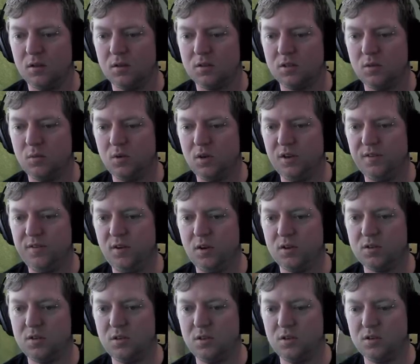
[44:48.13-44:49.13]
So what if I
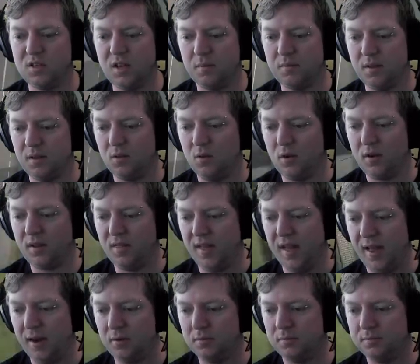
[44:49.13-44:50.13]
was to do something like that?